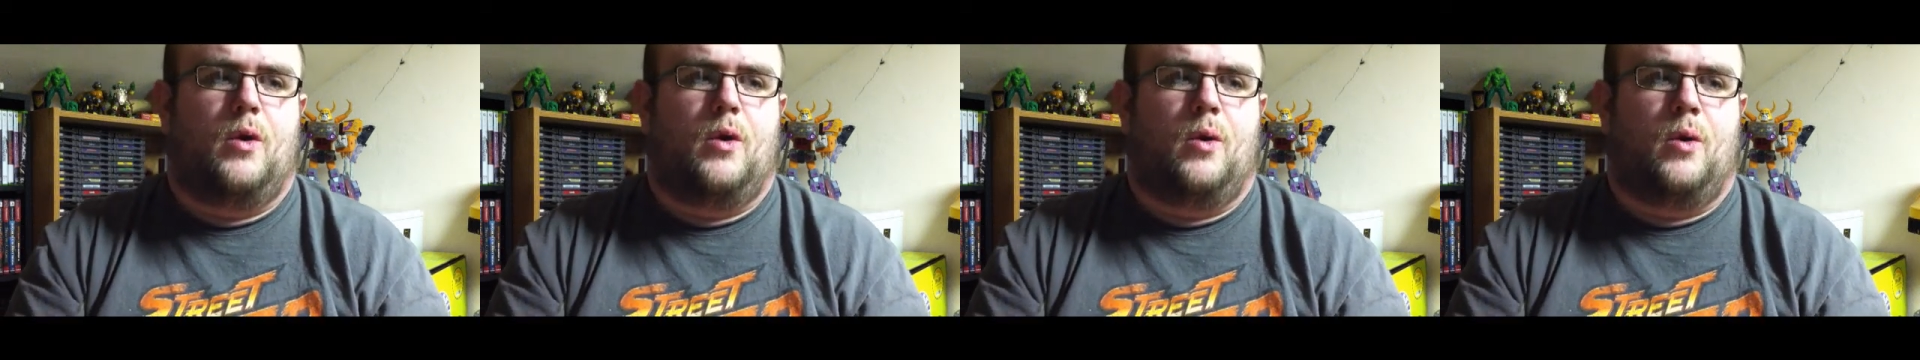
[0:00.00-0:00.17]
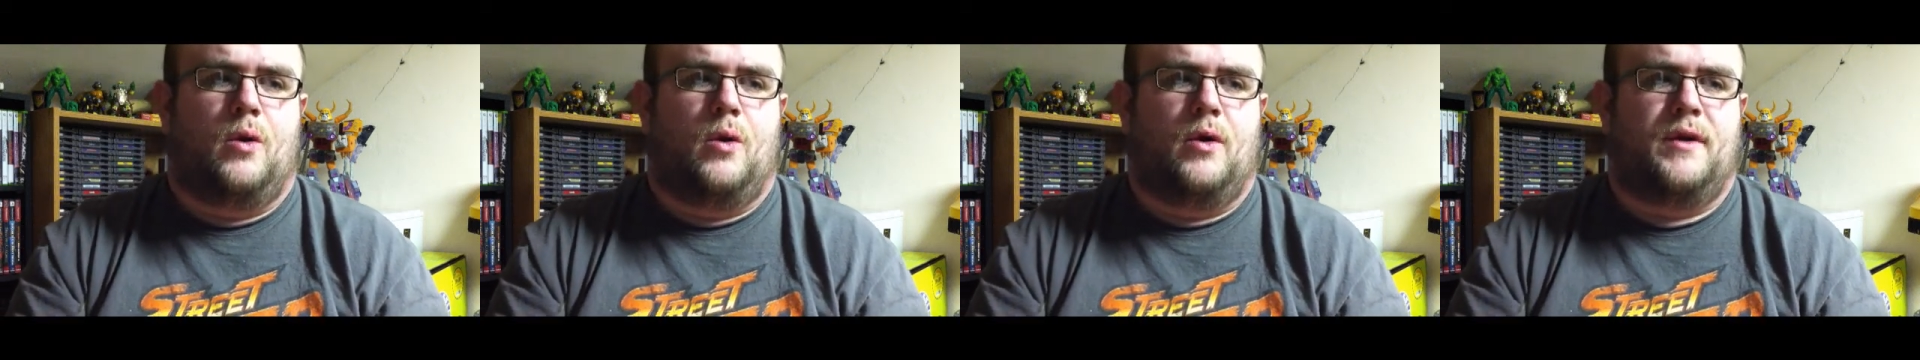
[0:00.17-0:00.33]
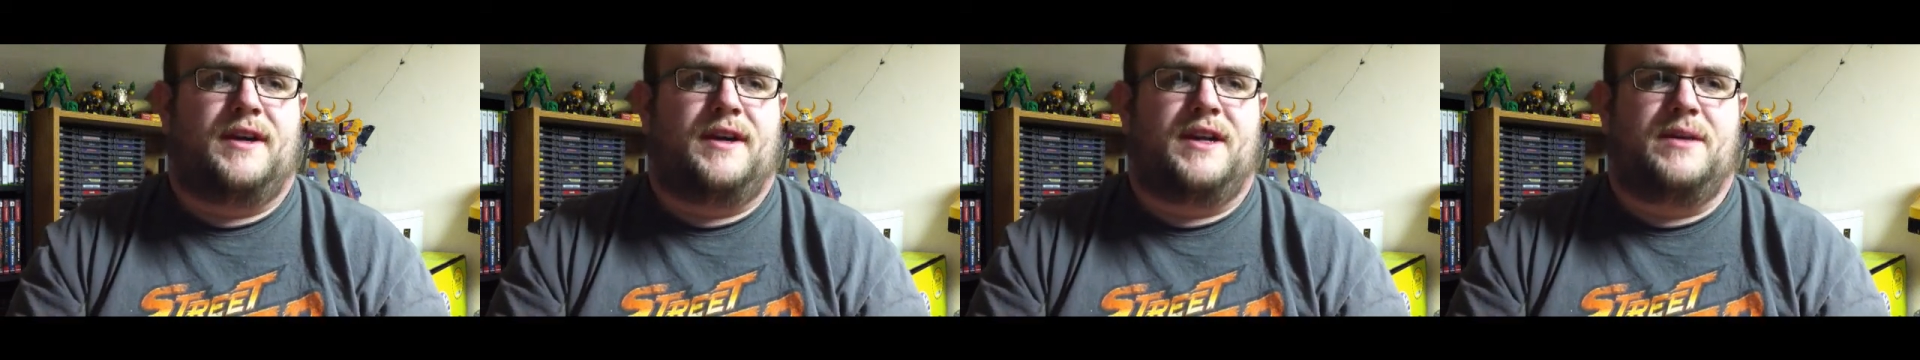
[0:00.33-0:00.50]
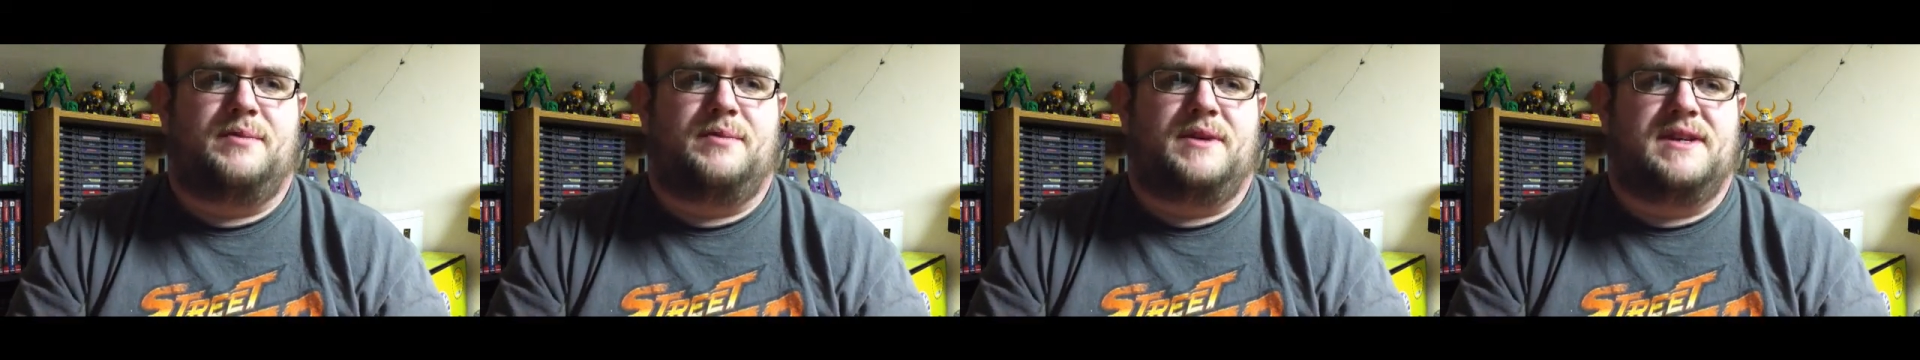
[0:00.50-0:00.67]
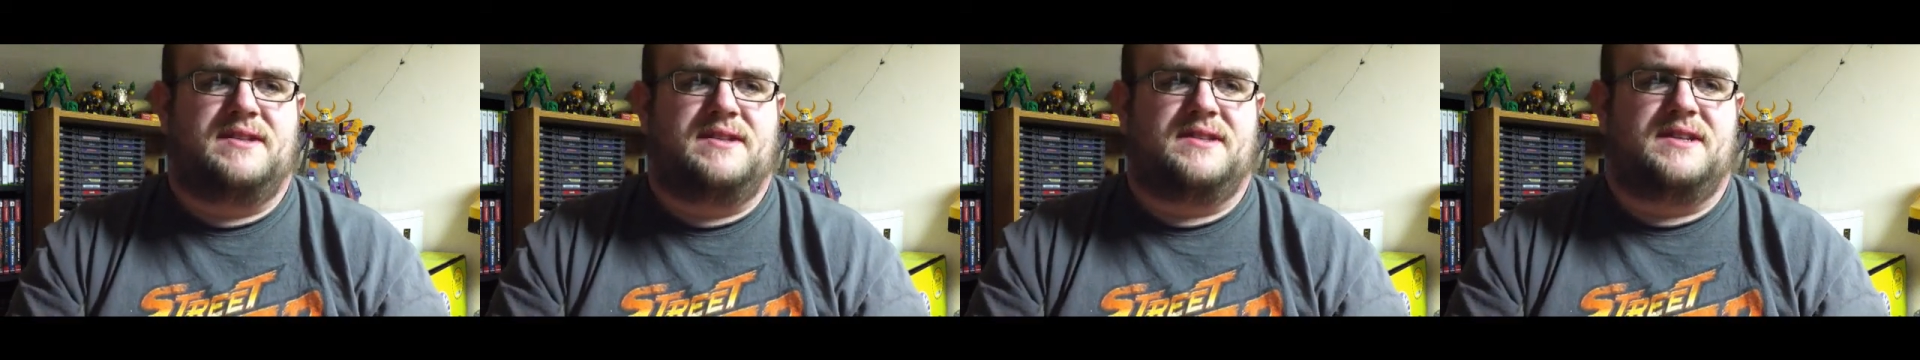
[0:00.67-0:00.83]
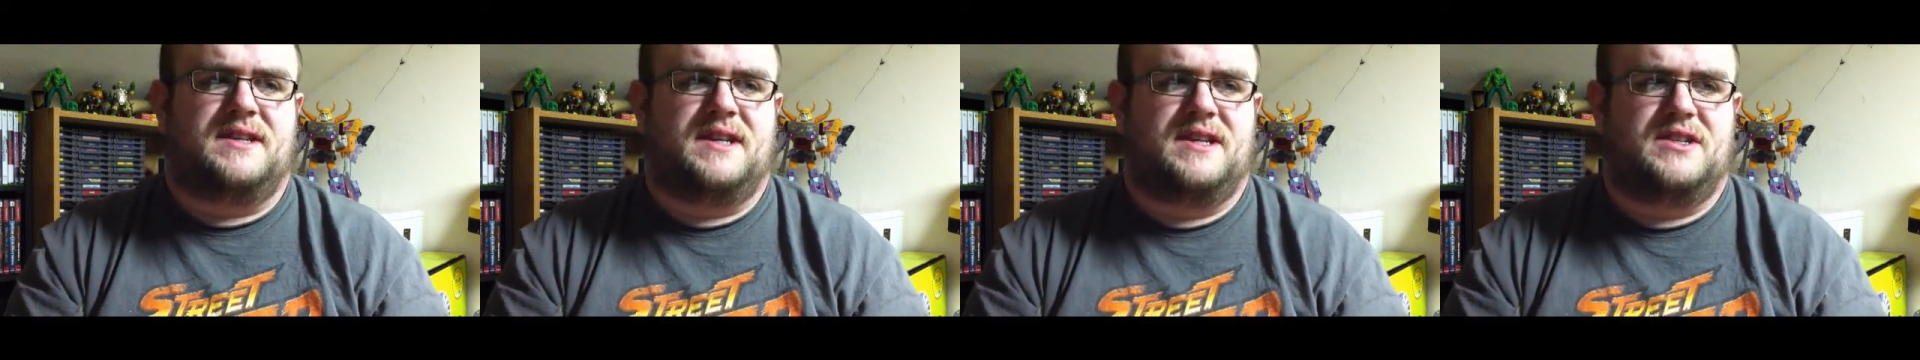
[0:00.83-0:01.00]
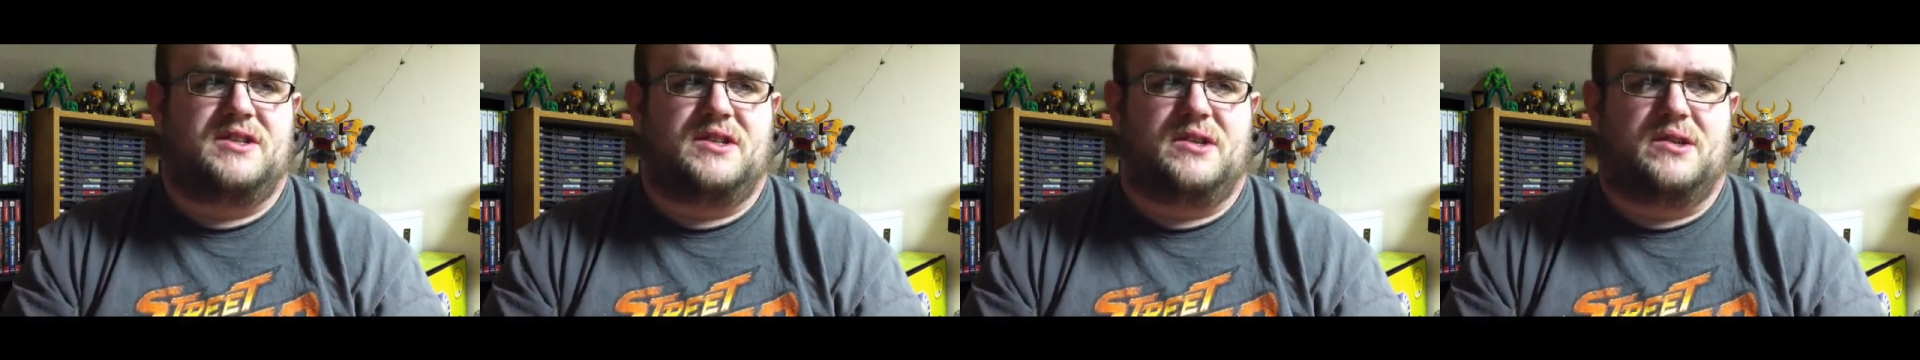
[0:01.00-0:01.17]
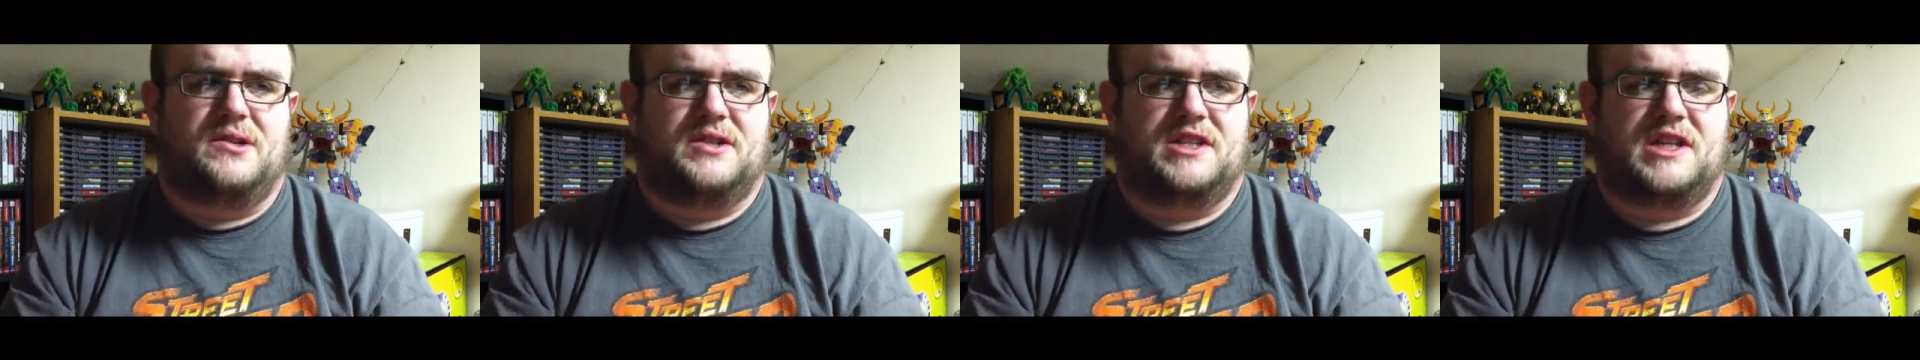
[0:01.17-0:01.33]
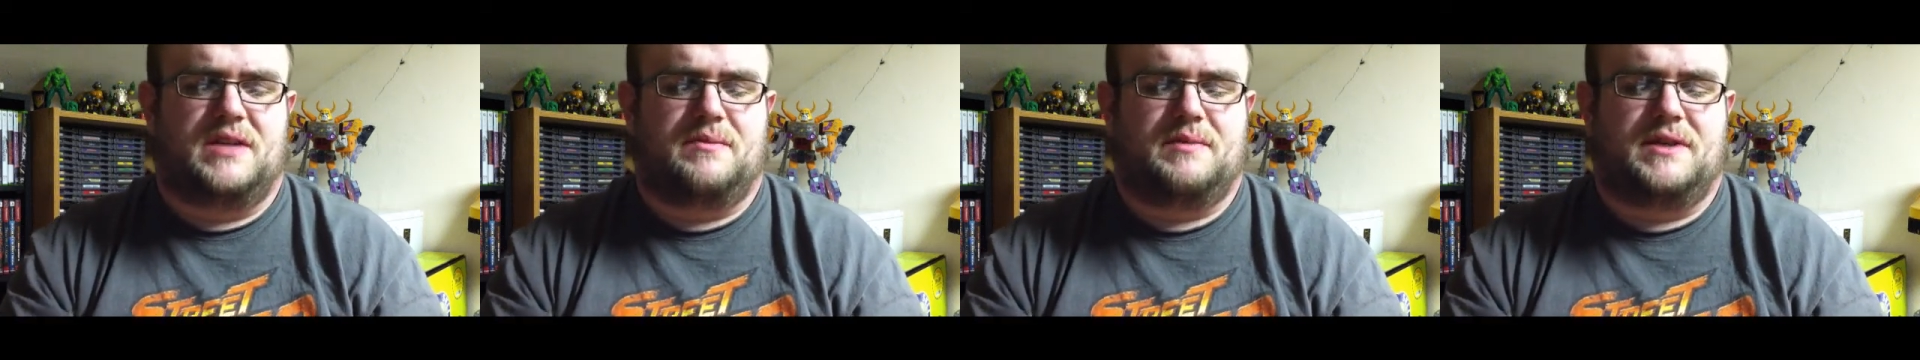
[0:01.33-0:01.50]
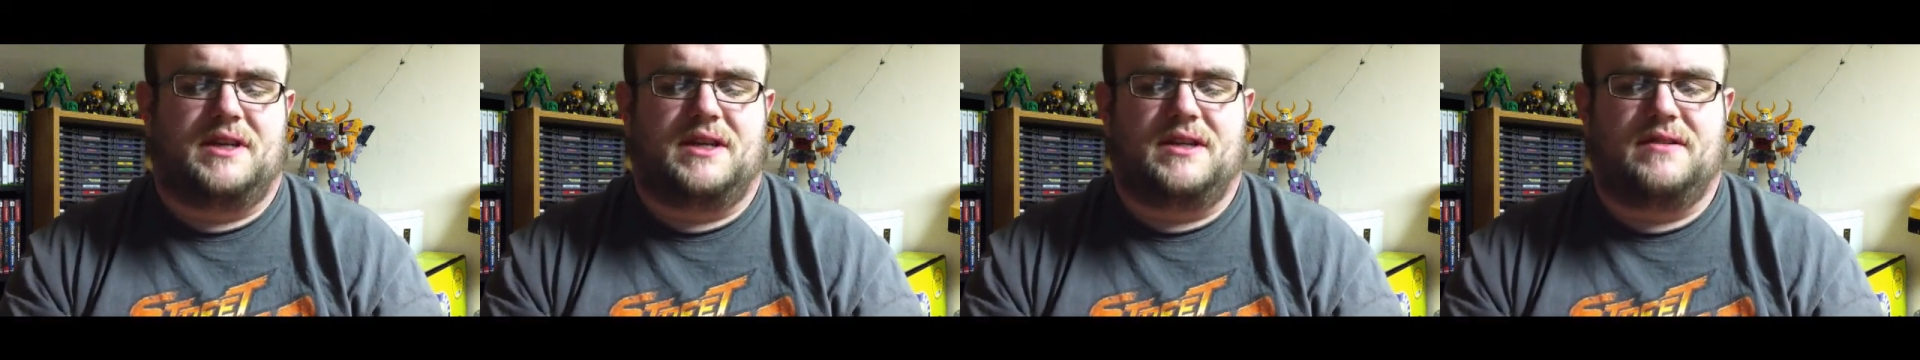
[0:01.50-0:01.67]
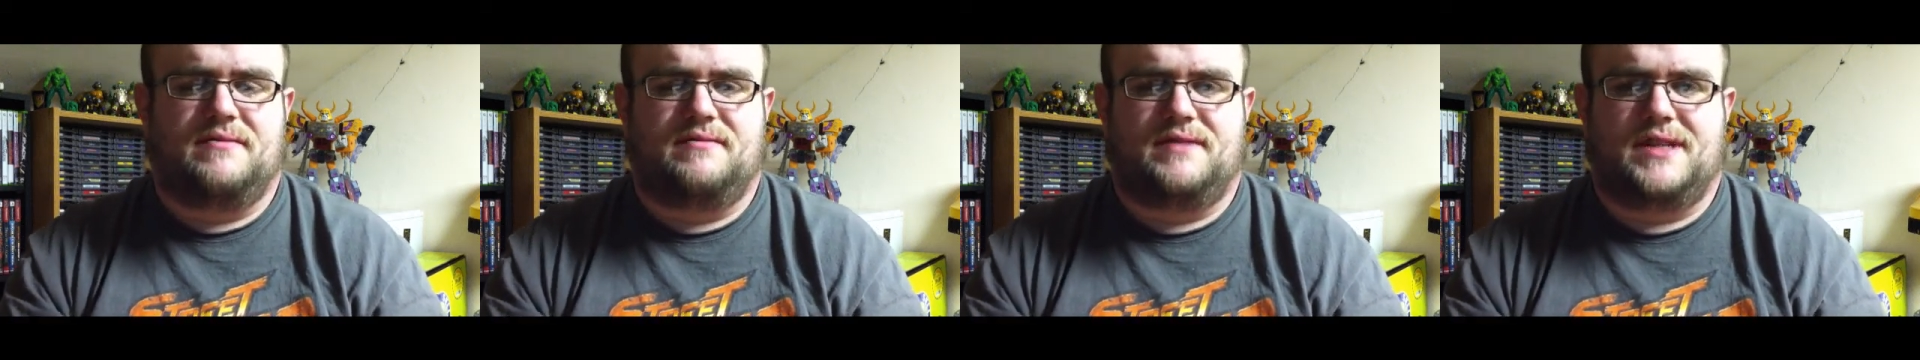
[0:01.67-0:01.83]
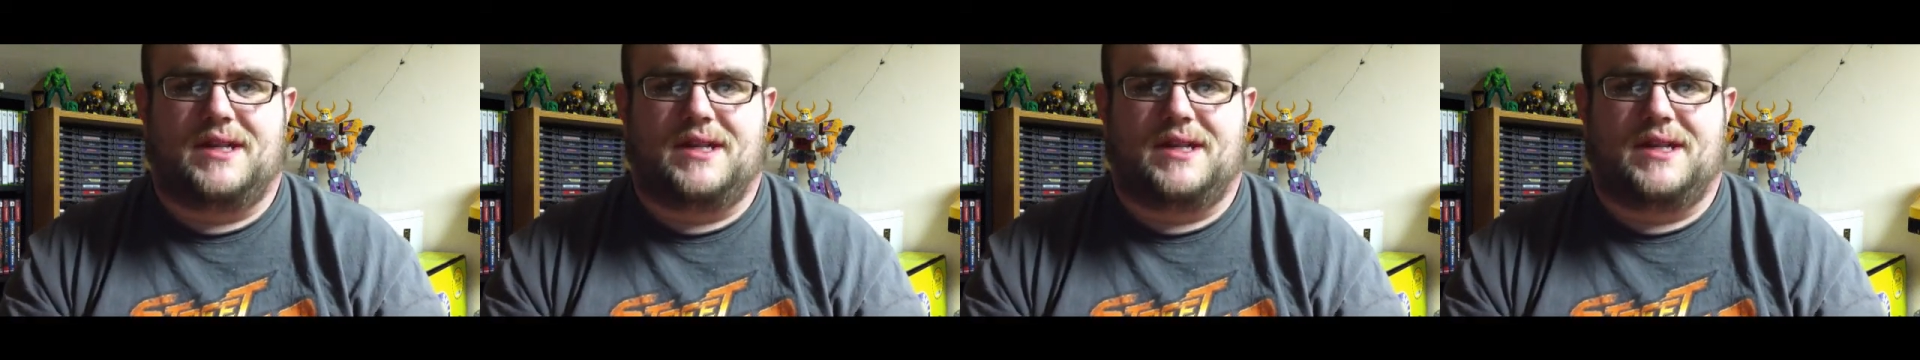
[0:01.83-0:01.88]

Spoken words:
or get a PC Engine or something,